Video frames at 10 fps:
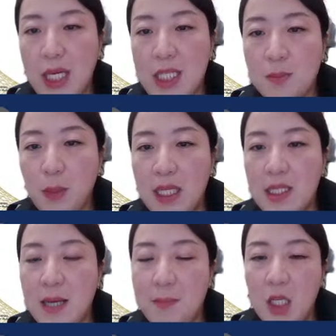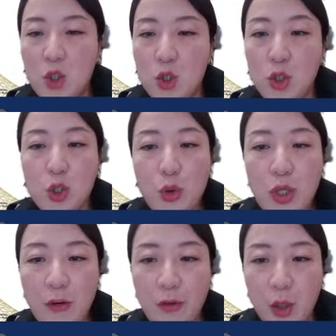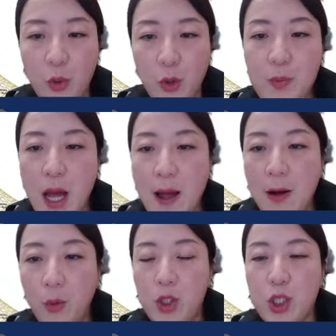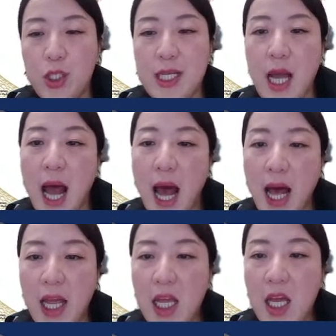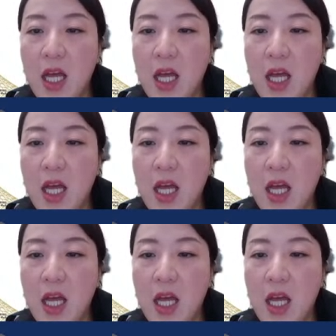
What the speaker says: we split them into the 2 different groups, which is a high